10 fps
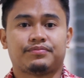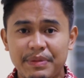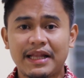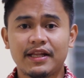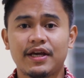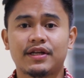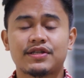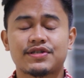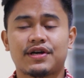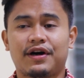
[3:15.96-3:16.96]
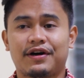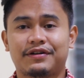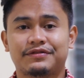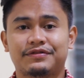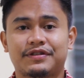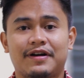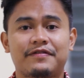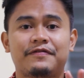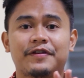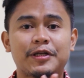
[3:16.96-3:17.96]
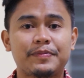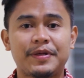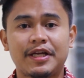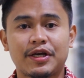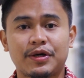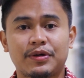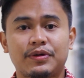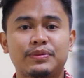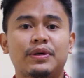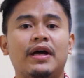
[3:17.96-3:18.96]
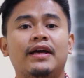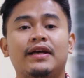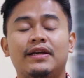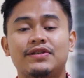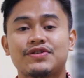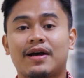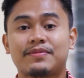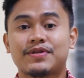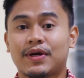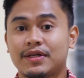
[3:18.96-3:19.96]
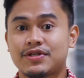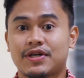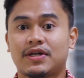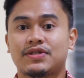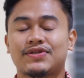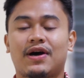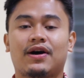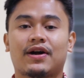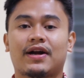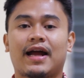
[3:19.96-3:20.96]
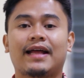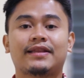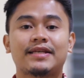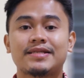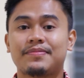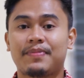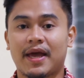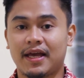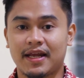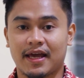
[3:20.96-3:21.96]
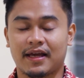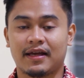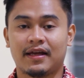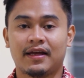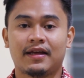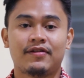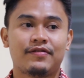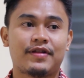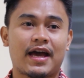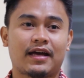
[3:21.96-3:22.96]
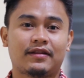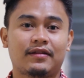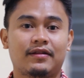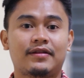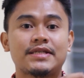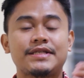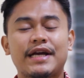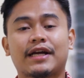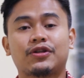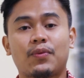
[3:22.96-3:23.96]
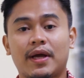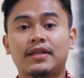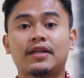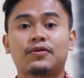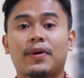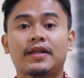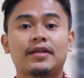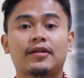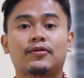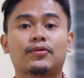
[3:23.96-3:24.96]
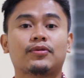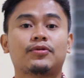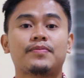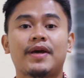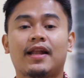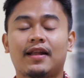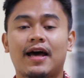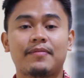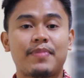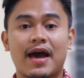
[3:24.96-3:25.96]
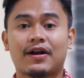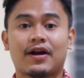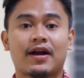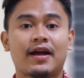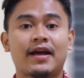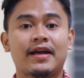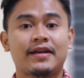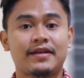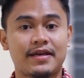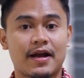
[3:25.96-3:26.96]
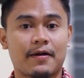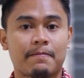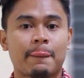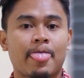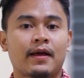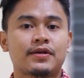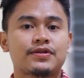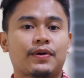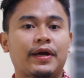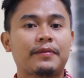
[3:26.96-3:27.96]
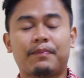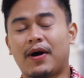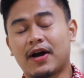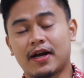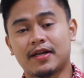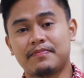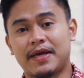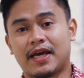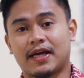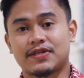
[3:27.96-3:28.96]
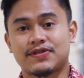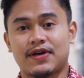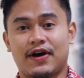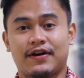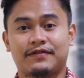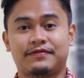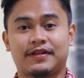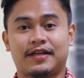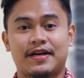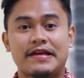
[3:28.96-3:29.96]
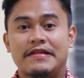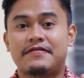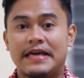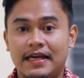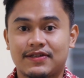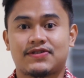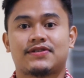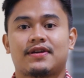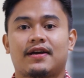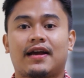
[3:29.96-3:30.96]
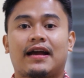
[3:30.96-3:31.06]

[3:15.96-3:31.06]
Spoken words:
millions of Filipino job searchers are anticipating that this year 2022 to be a lot better year. So in part because of these